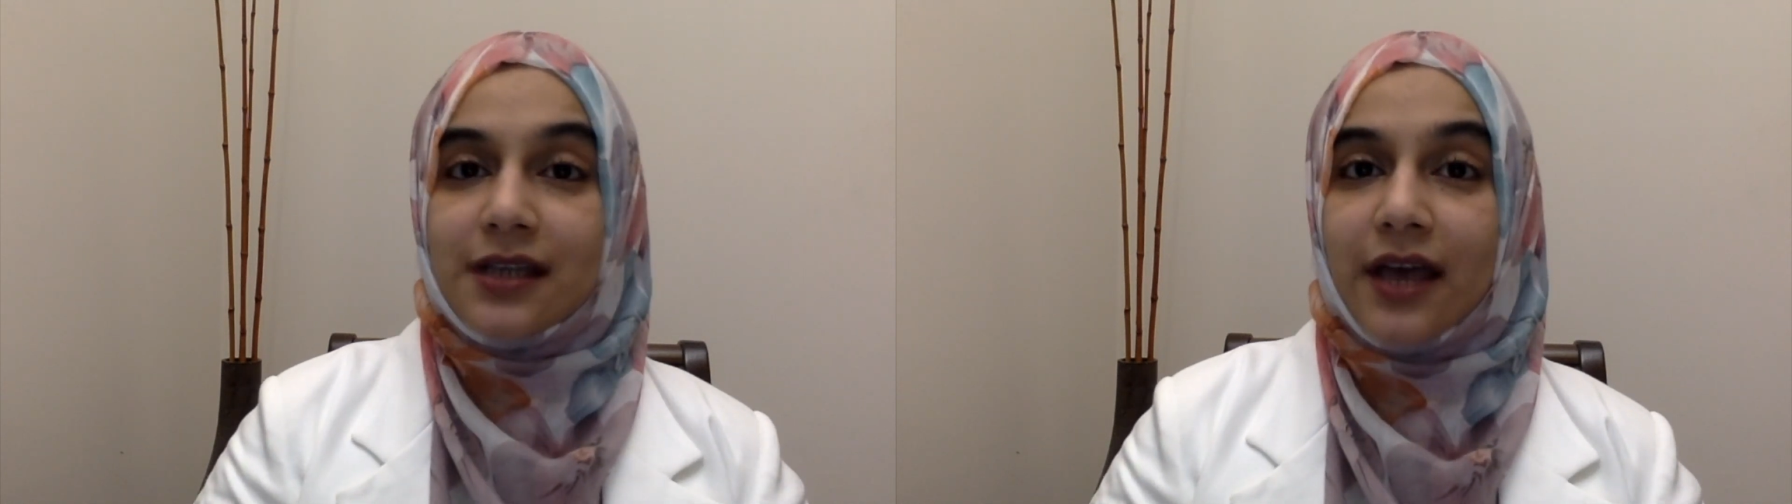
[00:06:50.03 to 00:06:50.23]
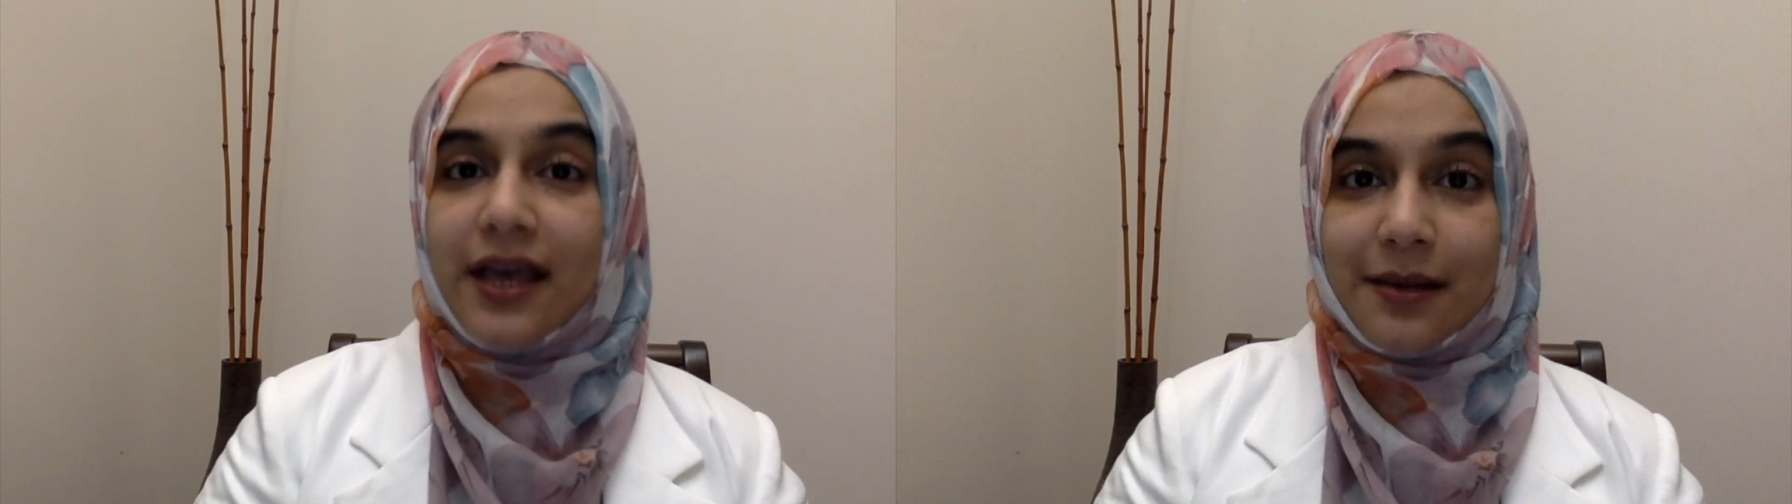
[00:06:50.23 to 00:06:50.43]

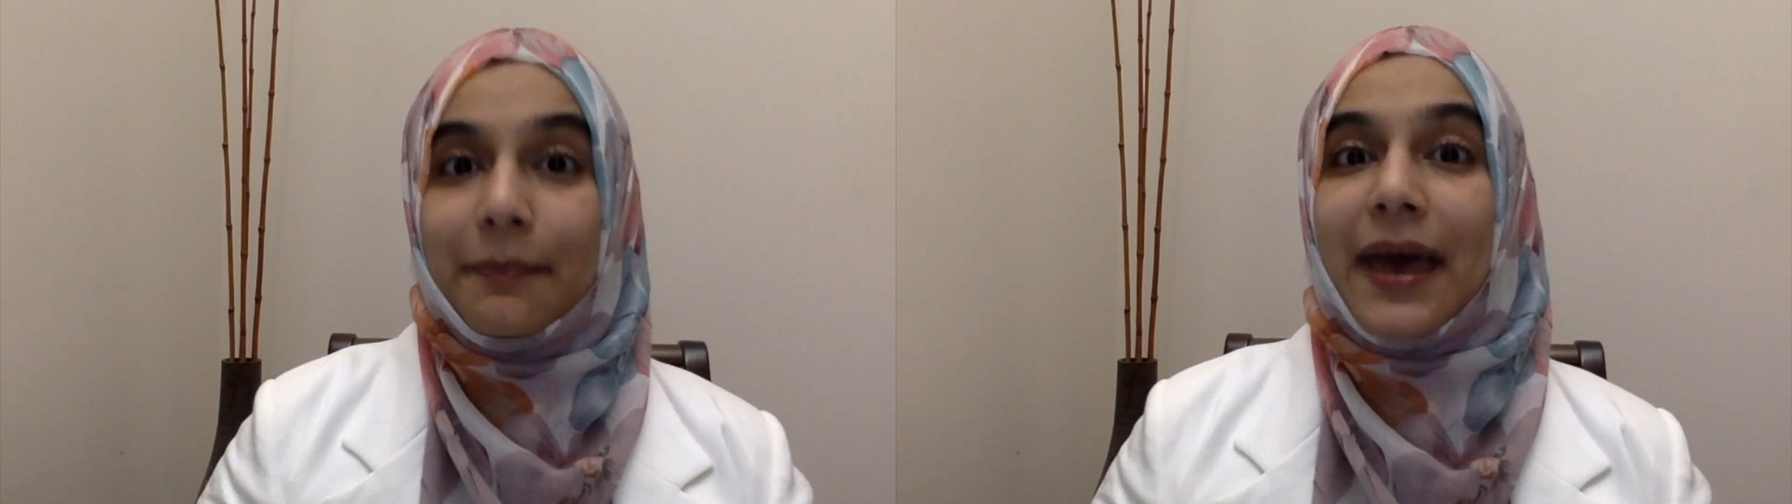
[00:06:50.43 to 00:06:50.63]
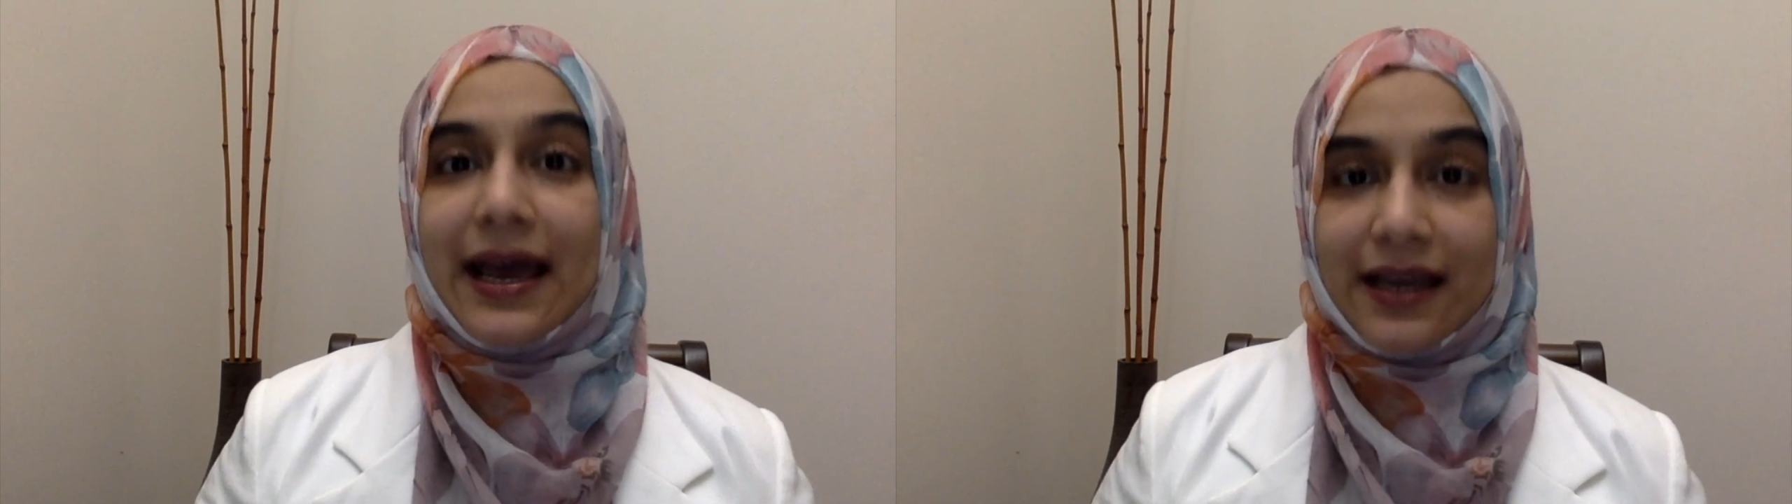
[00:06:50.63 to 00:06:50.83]
as a
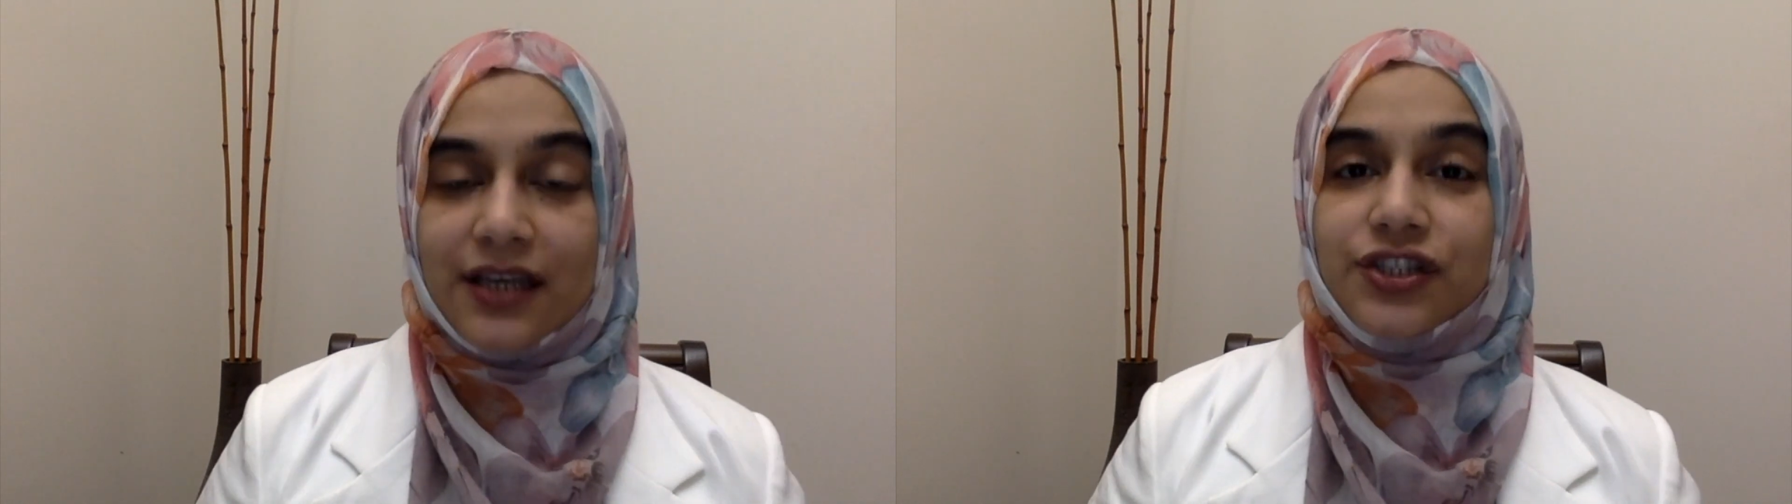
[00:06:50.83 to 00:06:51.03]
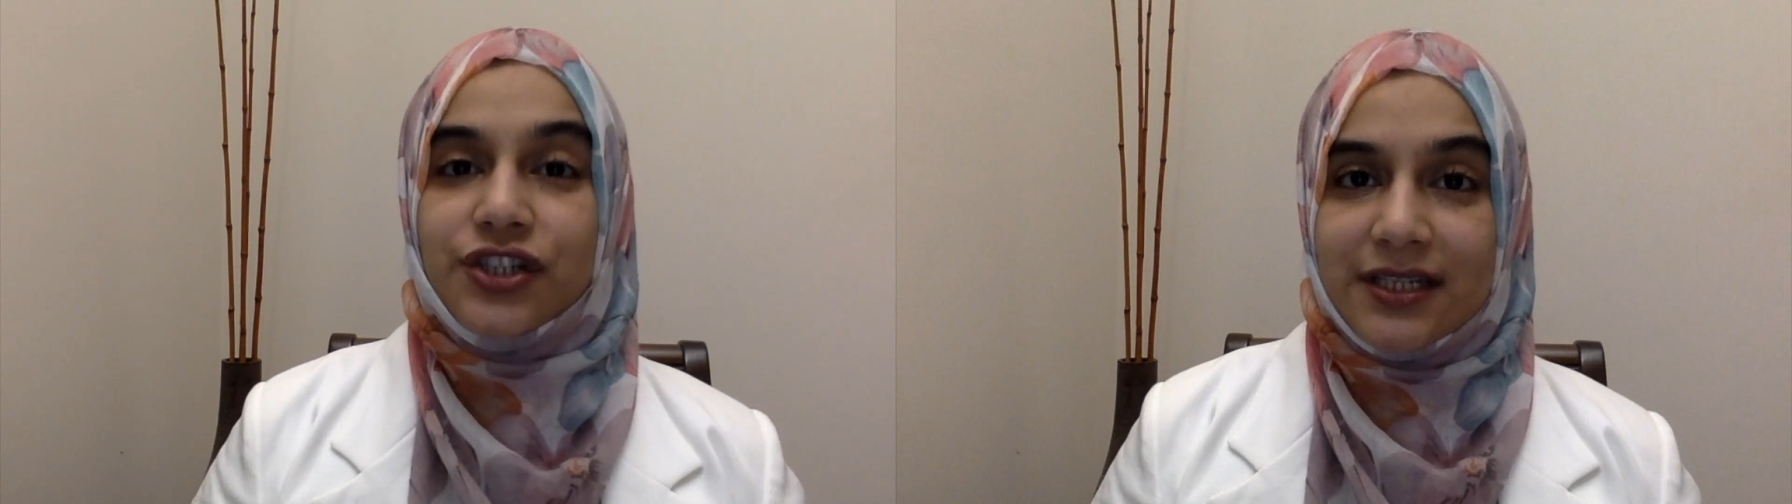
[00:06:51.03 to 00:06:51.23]

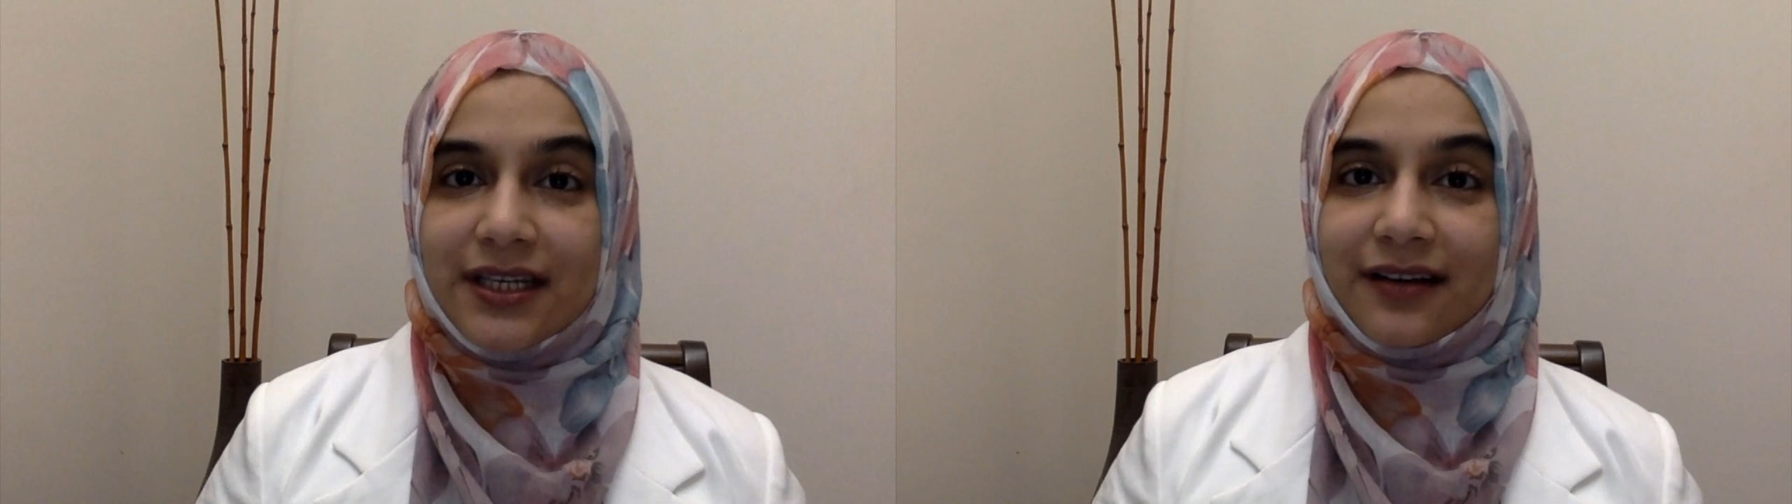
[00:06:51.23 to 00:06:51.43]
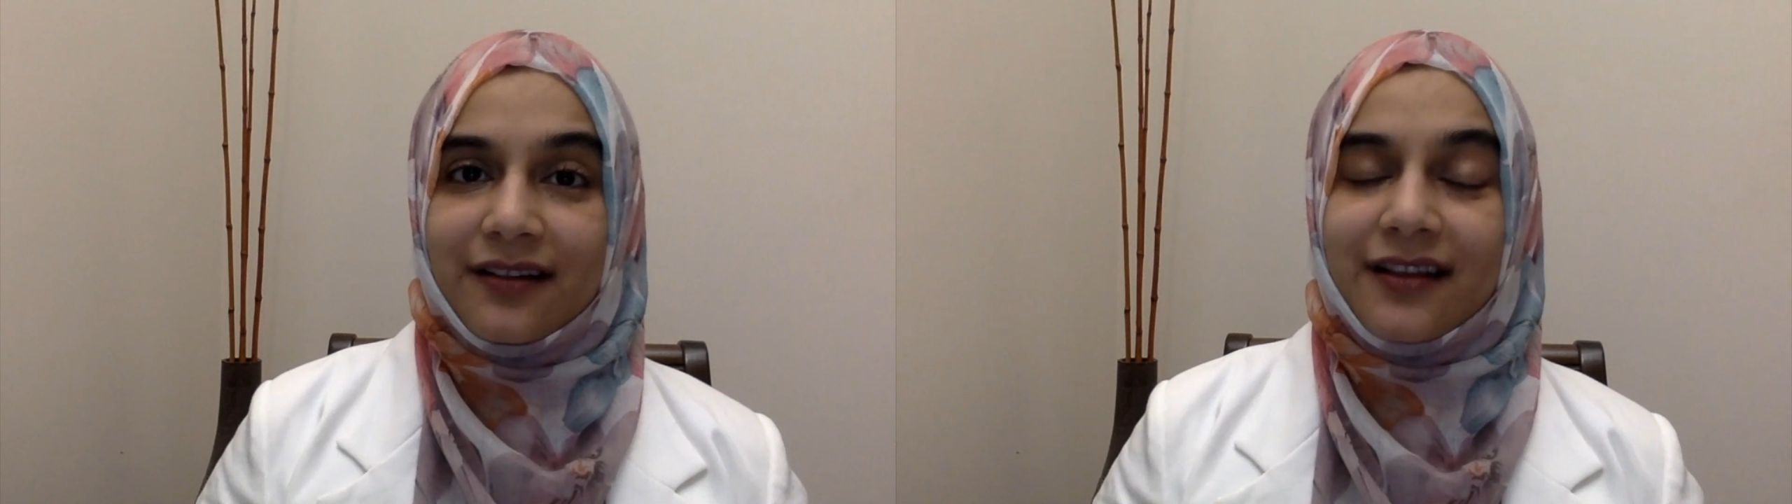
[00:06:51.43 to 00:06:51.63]
package
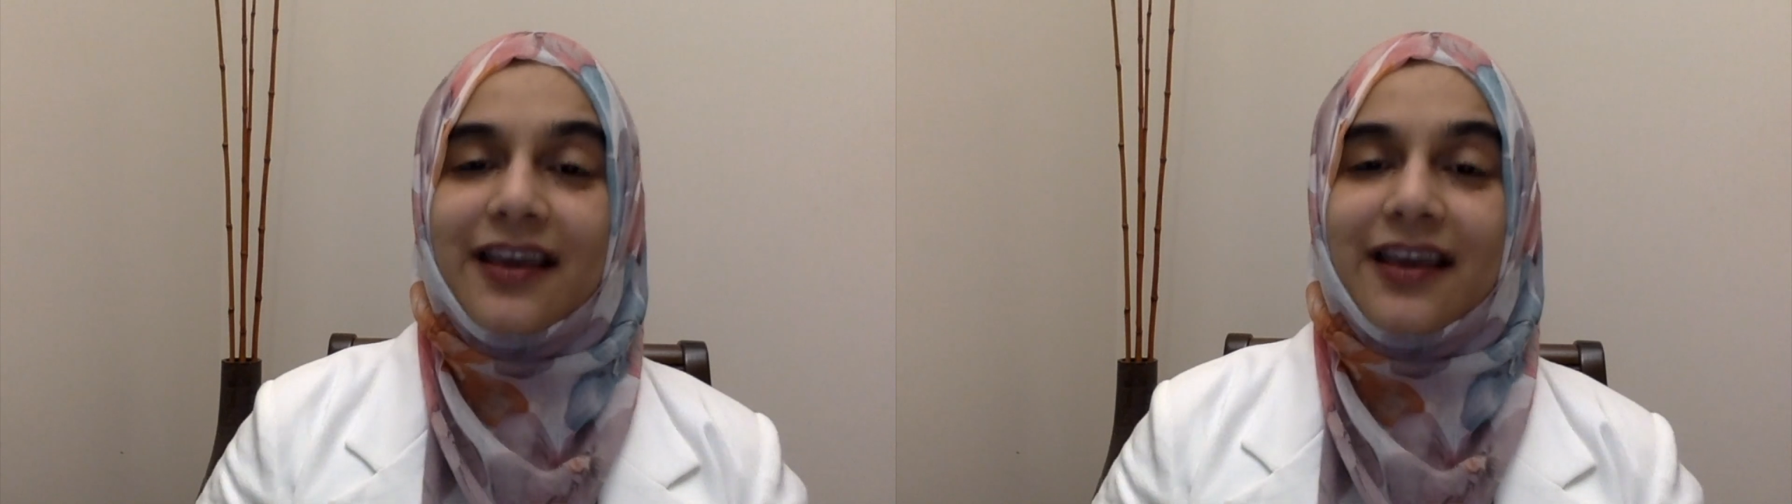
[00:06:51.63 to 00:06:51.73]
deal.